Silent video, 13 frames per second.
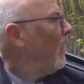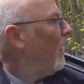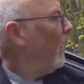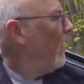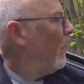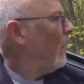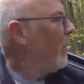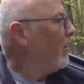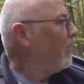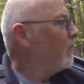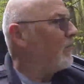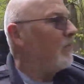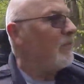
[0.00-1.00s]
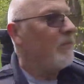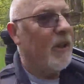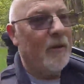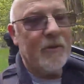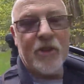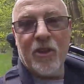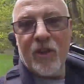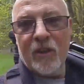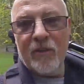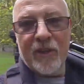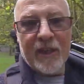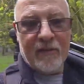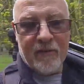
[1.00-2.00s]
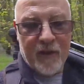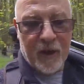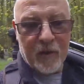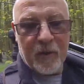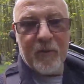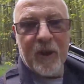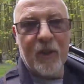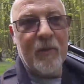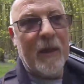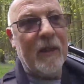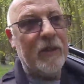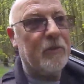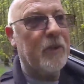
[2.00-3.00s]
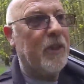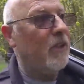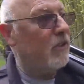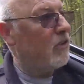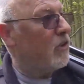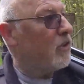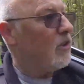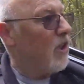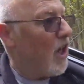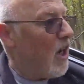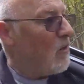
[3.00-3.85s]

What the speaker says: I'm sorry if you get fed up with bluebells, but they are just so